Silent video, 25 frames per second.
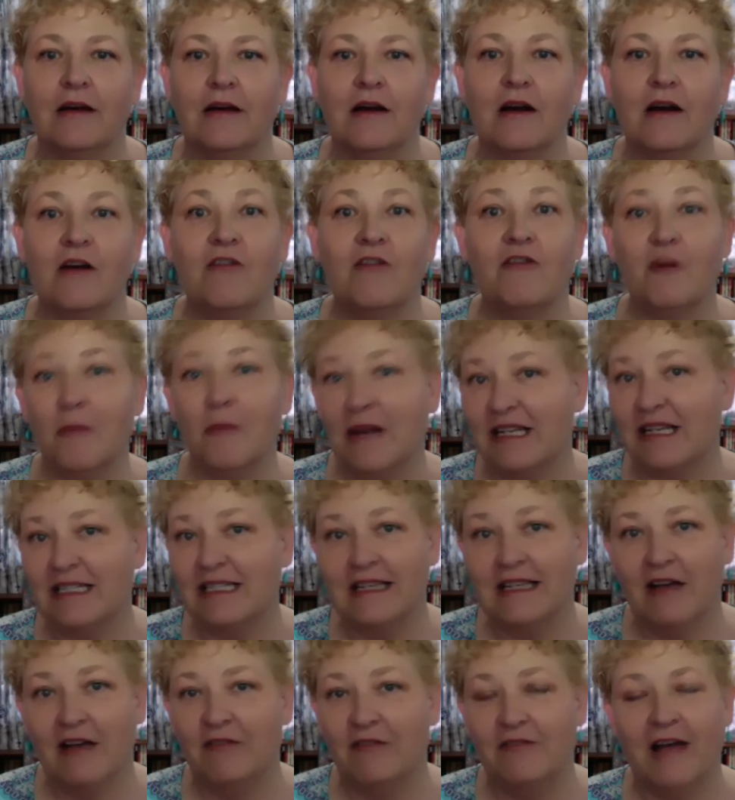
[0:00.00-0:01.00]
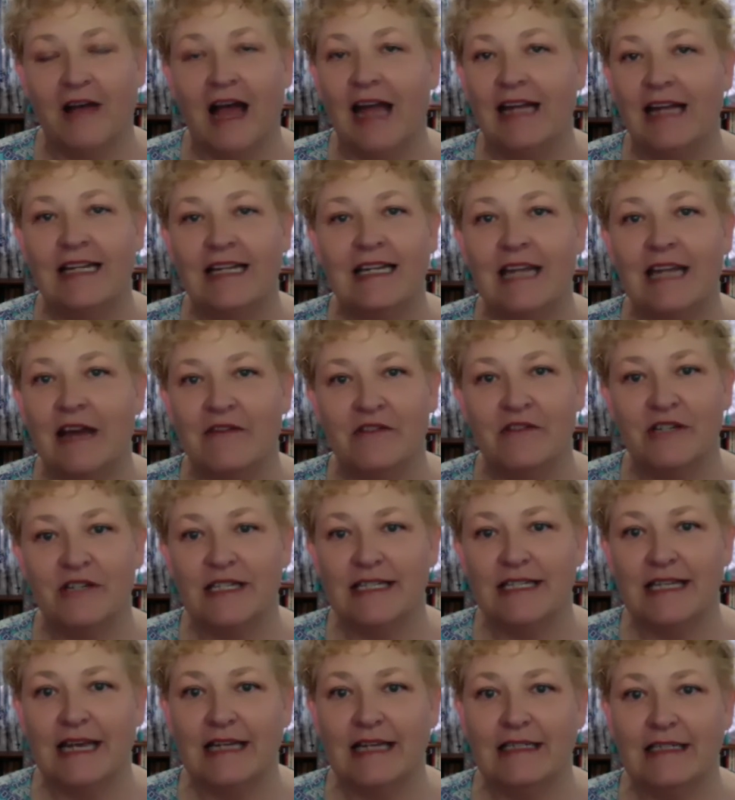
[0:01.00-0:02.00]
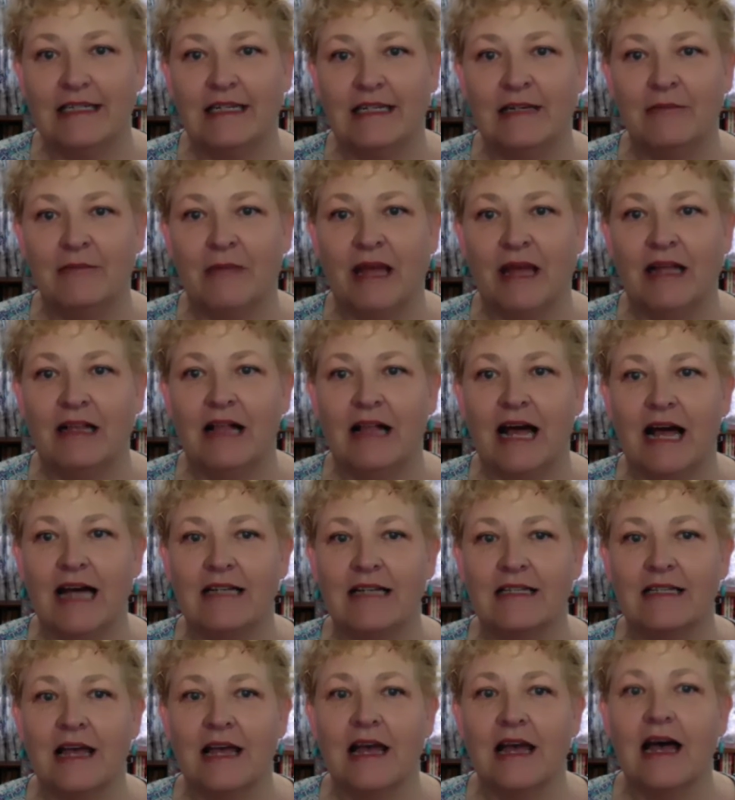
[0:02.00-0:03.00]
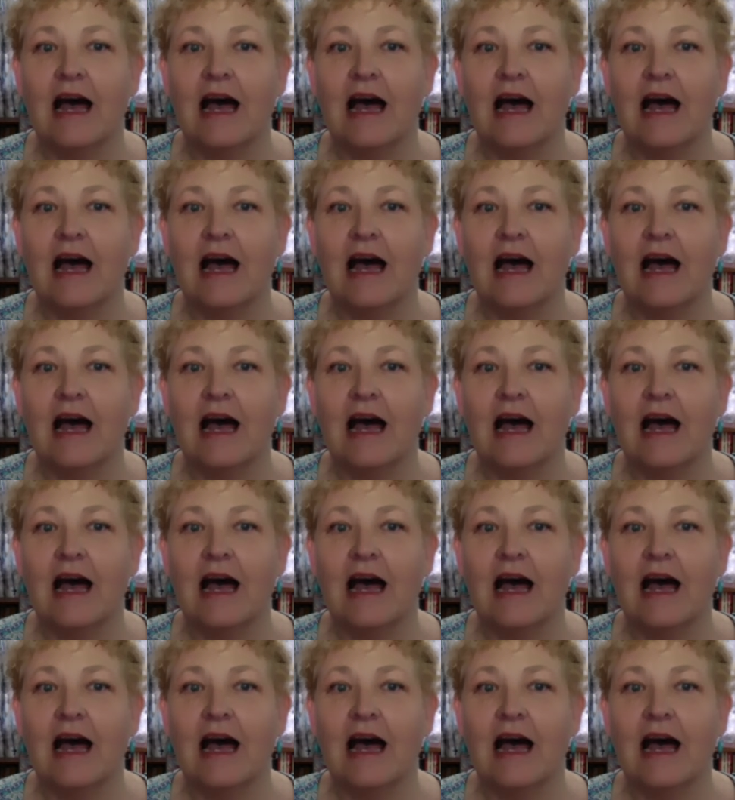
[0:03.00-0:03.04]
For myself, I never sit in my class.